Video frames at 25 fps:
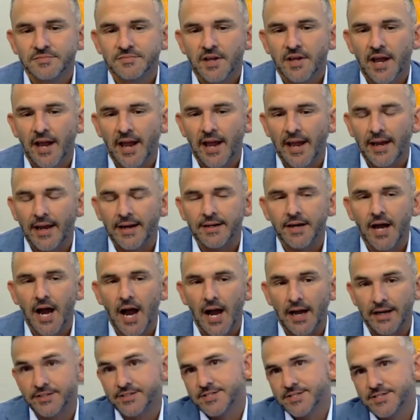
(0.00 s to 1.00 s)
And I
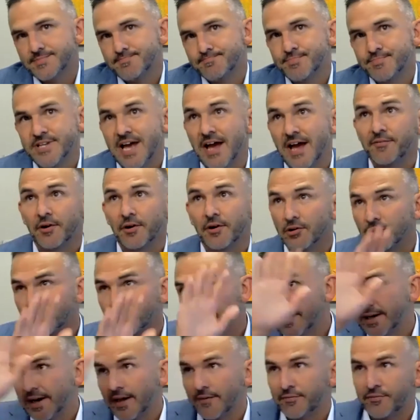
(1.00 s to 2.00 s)
just sat there
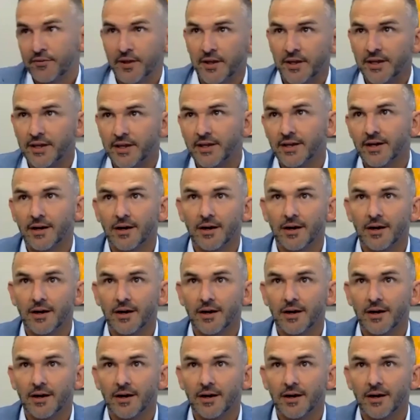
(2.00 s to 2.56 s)
looking at the